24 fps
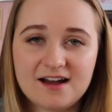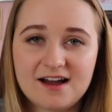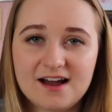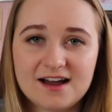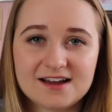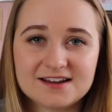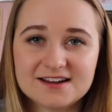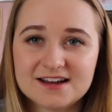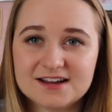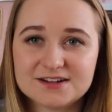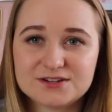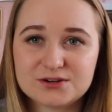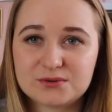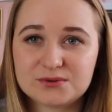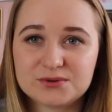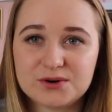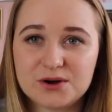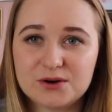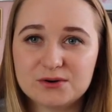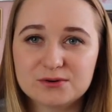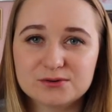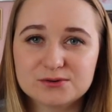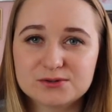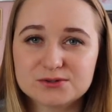I don't
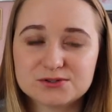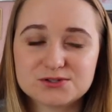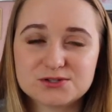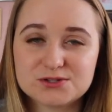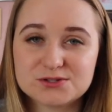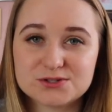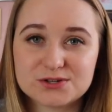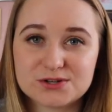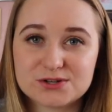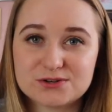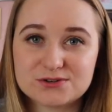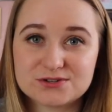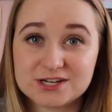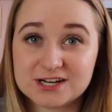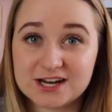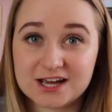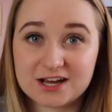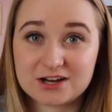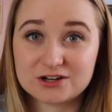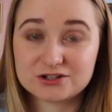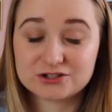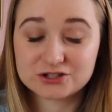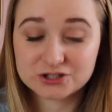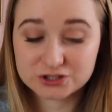know, the shoes are usually
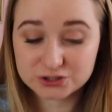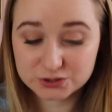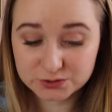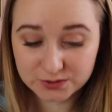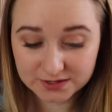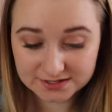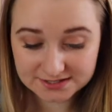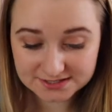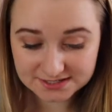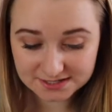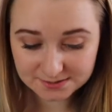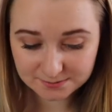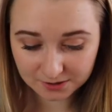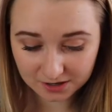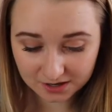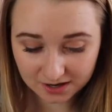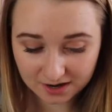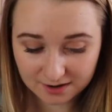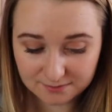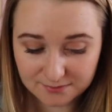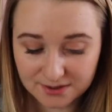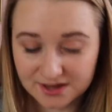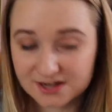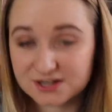like 120,
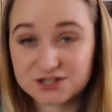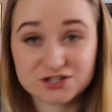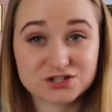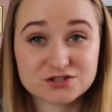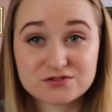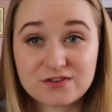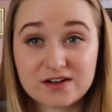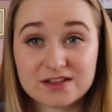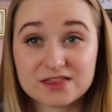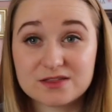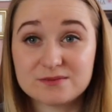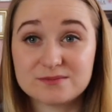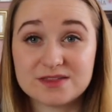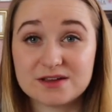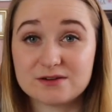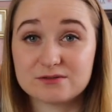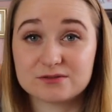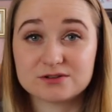but I managed to find them.